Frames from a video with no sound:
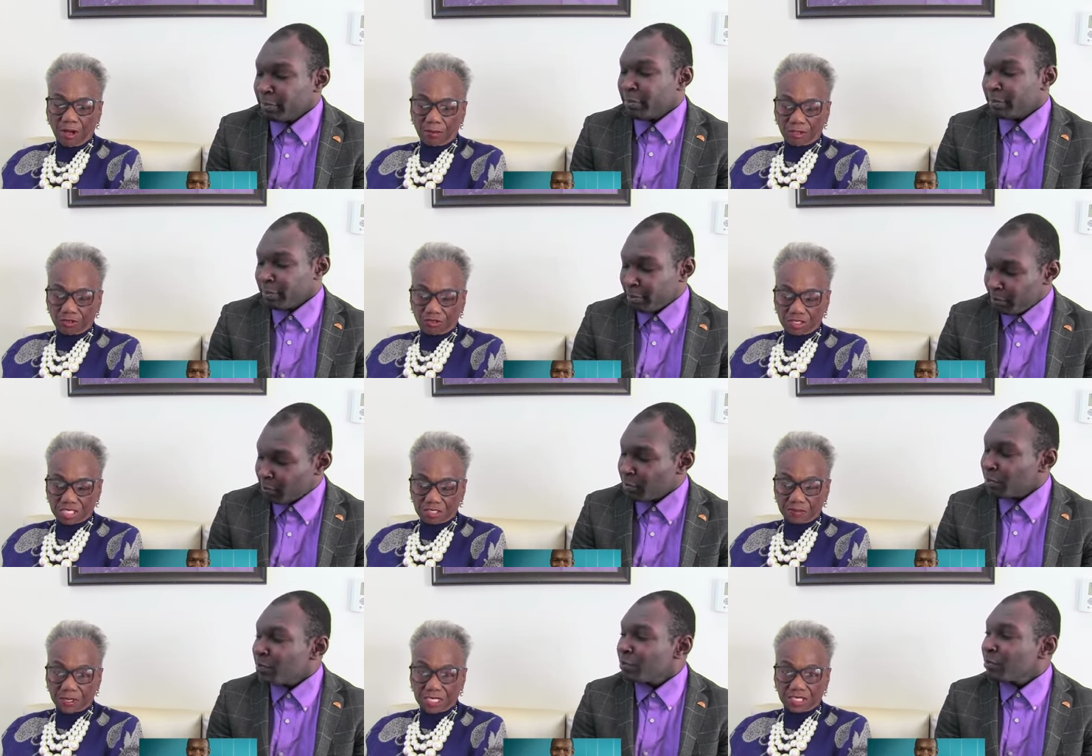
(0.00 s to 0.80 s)
Speaker 1: Department of
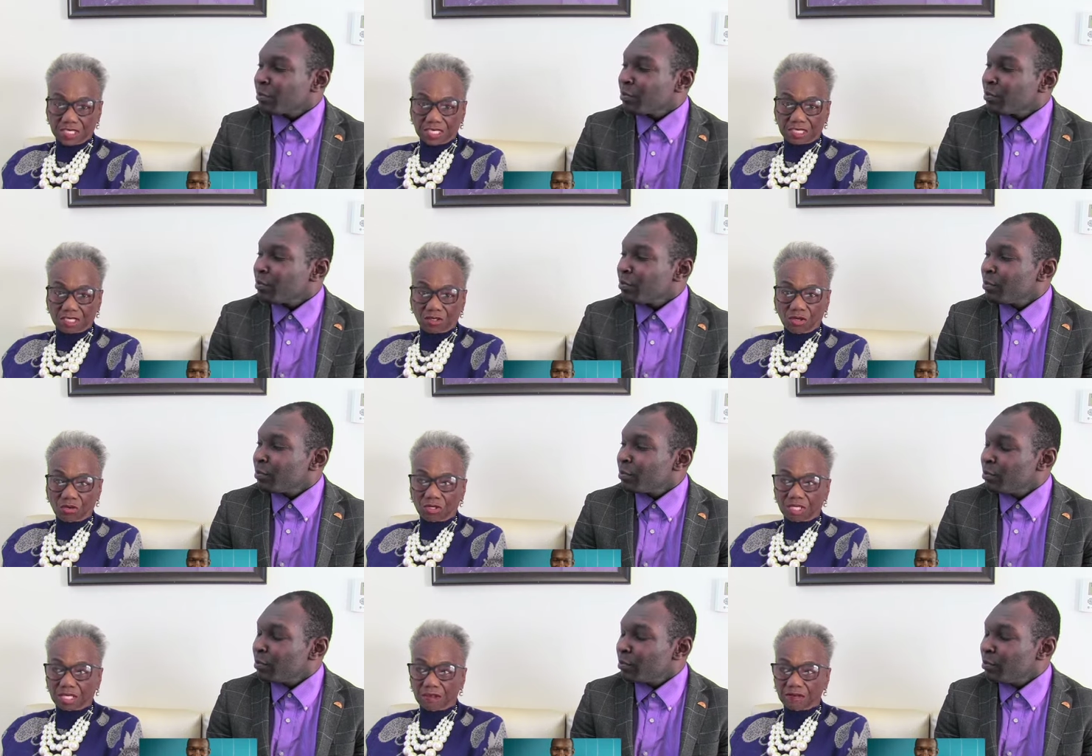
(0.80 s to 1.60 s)
Transportation at the
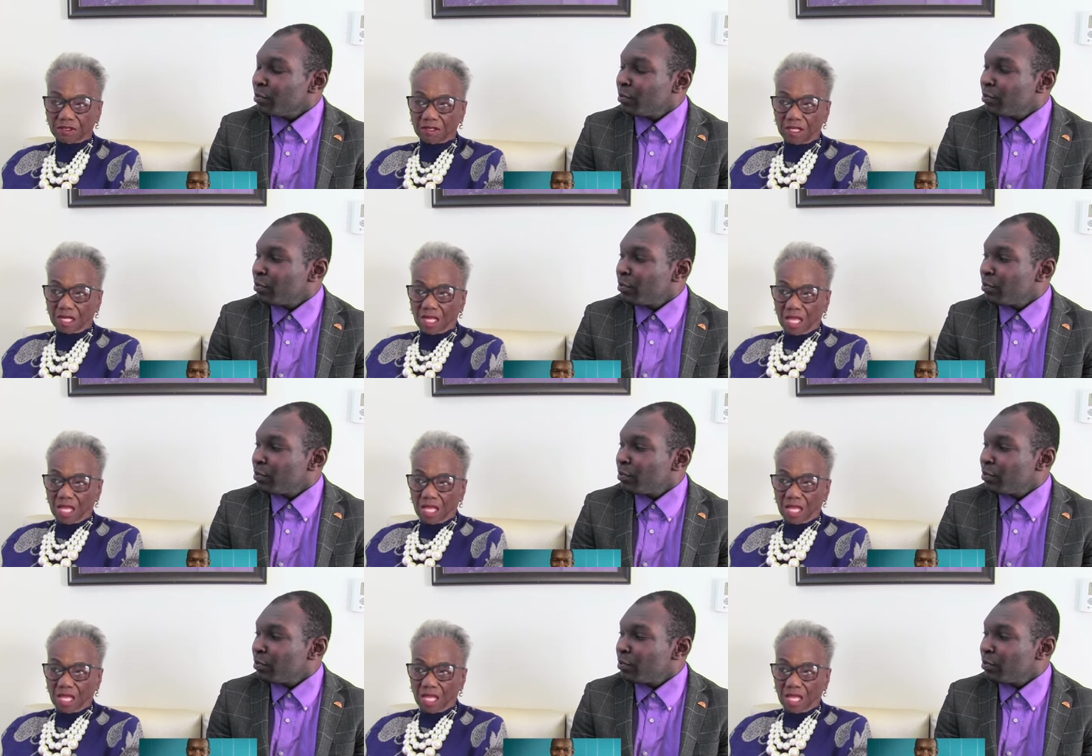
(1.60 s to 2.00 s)
local level,